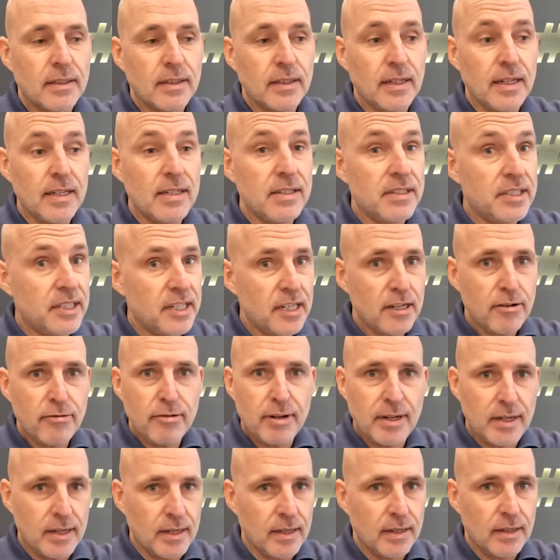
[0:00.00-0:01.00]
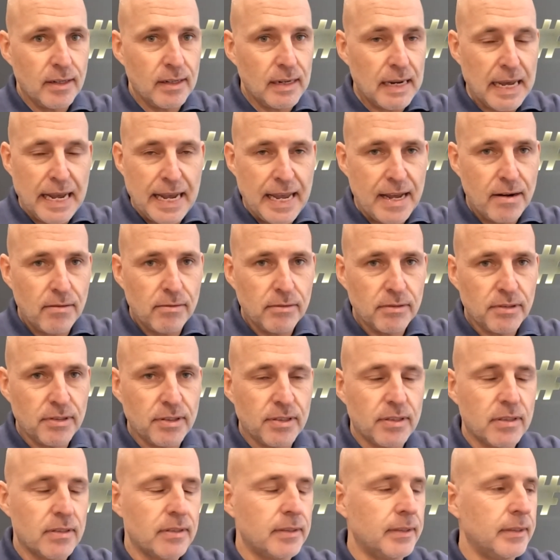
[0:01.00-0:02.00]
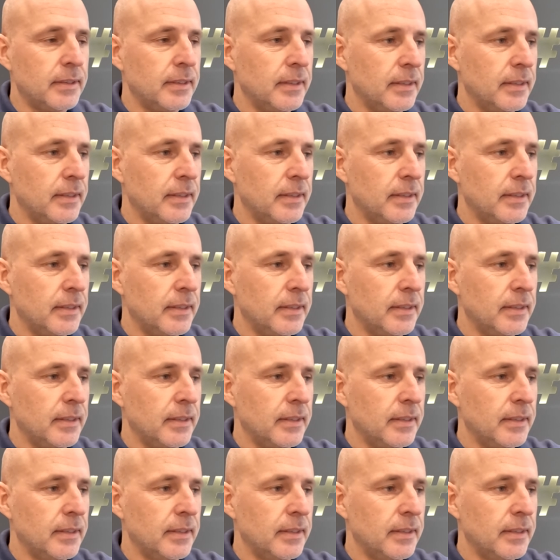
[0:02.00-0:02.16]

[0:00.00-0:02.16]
interior layouts,